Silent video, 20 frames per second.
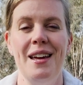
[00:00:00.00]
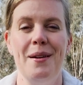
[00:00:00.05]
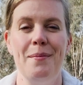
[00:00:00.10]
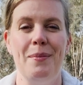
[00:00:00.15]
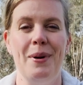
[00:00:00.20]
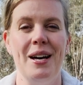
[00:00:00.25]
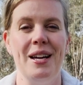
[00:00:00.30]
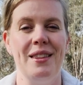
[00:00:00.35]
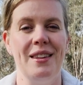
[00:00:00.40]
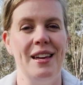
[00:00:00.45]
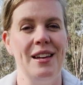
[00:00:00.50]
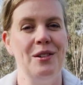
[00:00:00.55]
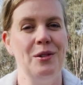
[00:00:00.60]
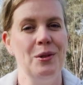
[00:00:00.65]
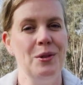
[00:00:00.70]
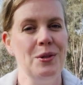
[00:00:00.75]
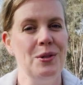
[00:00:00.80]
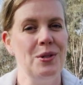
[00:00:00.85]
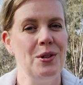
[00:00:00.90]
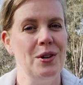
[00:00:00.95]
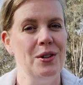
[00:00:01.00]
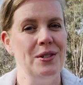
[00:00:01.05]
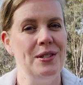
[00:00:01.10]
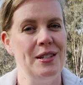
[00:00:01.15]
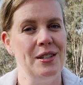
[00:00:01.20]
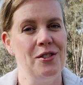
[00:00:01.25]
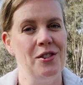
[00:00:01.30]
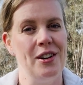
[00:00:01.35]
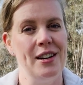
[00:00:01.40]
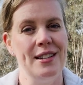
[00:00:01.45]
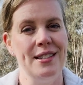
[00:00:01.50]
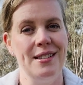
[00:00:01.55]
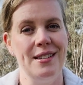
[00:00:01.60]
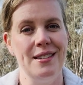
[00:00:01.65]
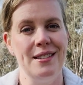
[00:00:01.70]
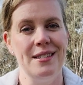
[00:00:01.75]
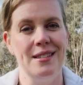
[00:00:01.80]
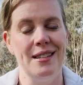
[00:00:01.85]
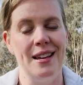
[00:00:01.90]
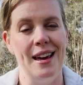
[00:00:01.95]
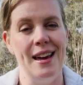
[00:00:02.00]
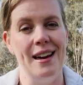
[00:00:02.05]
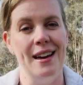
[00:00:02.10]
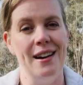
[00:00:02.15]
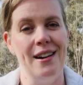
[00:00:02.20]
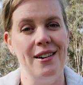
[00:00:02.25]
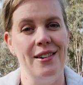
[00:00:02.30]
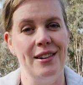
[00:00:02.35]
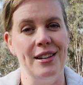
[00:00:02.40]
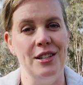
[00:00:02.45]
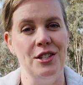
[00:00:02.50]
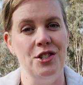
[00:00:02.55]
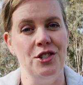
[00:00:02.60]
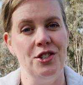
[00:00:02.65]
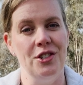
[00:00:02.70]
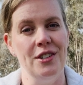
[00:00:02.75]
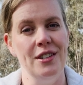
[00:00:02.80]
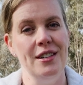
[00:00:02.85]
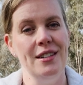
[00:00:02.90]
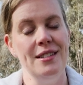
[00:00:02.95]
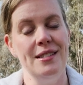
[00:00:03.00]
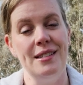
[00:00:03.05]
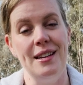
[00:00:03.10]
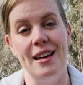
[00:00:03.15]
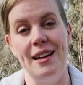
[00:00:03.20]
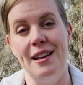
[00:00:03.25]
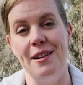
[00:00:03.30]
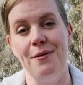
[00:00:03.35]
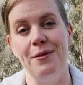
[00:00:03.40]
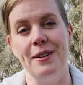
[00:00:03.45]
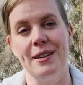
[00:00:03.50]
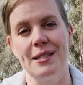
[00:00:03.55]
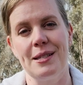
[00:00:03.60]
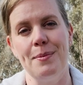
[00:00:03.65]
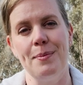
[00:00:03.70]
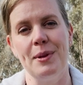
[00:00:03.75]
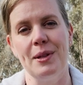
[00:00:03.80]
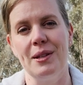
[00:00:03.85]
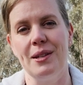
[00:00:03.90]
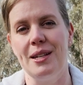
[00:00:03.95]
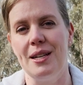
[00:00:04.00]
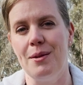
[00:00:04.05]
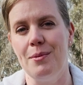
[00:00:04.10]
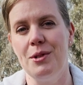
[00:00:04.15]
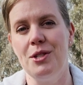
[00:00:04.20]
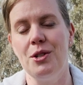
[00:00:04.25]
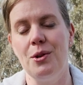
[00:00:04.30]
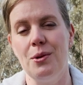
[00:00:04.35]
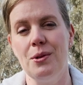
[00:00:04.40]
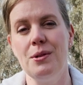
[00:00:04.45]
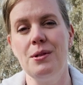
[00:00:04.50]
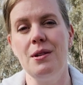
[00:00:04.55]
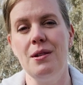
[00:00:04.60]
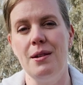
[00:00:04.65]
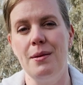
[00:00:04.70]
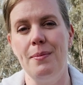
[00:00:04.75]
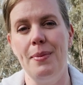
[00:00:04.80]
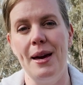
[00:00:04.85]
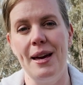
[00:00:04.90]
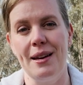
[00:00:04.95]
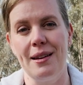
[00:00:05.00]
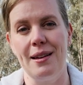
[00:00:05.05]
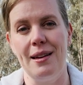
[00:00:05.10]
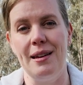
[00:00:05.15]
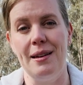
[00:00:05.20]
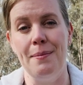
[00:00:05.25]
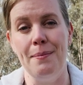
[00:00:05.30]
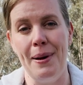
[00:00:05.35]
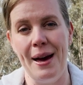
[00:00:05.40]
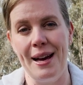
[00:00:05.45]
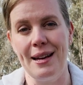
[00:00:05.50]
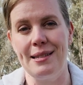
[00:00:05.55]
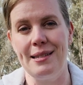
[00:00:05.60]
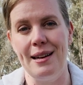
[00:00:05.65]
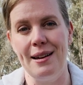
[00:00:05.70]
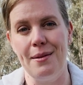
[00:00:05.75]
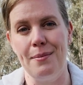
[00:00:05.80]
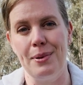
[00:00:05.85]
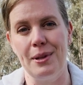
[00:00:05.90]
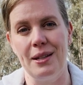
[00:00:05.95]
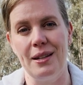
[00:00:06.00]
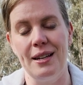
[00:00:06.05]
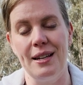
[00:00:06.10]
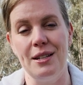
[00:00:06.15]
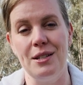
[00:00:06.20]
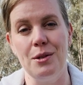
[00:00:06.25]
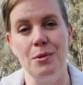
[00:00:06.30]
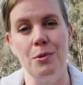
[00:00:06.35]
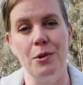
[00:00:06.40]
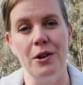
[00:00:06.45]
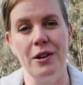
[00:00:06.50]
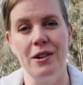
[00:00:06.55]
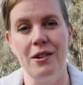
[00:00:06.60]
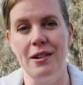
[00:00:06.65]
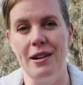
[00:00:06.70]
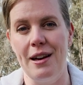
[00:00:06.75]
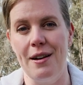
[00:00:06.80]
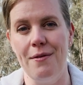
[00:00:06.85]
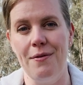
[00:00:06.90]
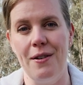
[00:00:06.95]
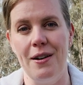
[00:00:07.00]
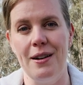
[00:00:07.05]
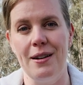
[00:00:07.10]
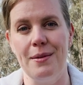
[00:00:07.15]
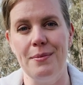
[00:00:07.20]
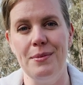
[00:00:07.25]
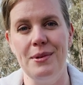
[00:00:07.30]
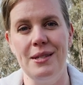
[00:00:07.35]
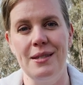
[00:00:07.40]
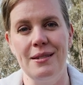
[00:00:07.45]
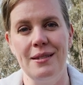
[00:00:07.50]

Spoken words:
but it also decreases our endurance and our flexibility, which also impact our ability to work on our farms.